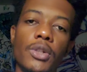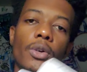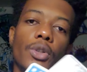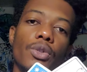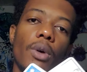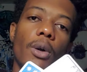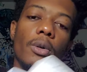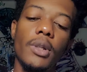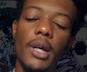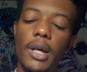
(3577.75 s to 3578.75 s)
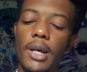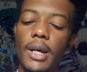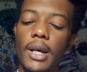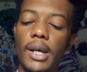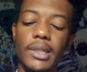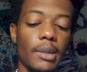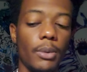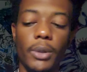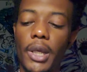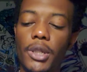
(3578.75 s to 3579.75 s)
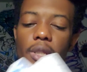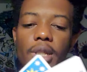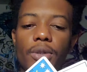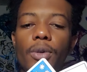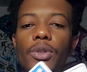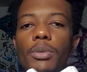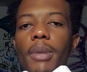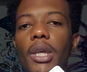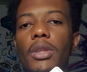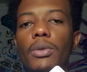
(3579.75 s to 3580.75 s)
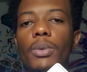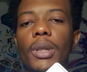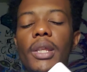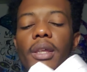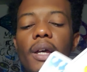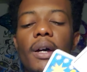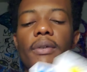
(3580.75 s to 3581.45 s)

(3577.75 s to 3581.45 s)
or to work on some connection that's going to make you really